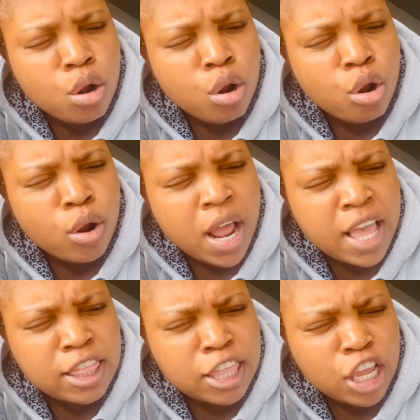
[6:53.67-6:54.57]
Lord,
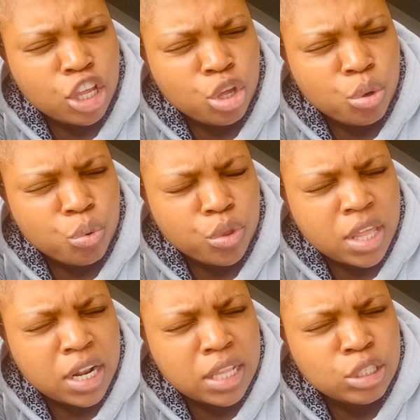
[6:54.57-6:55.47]
I thank you
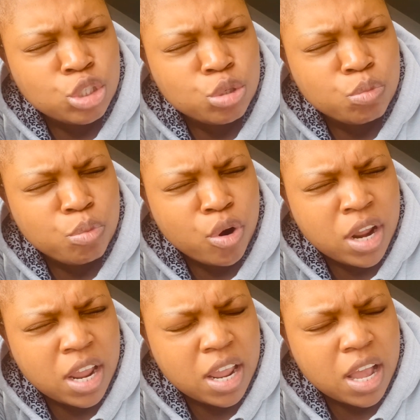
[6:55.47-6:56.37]
that this
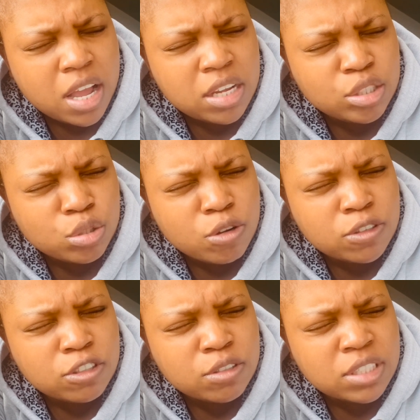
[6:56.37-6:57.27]
prayer is
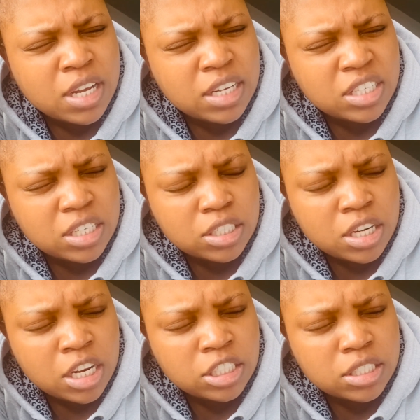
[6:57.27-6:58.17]
going to touch and
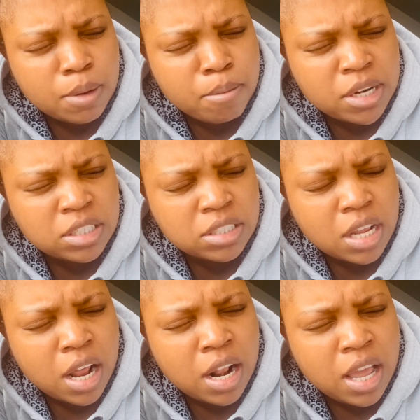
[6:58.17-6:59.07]
change somebody's
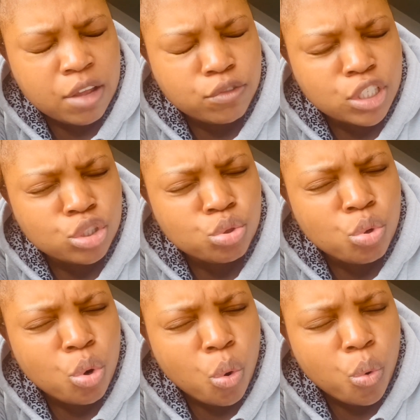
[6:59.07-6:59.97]
life, just to
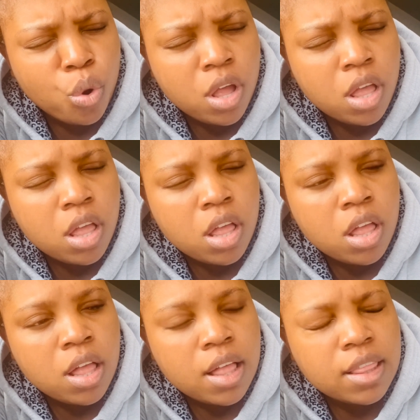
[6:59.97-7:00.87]
know
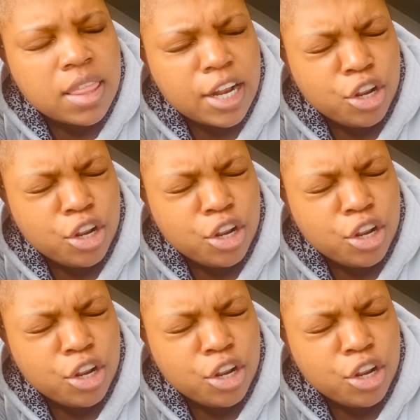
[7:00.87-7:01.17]
that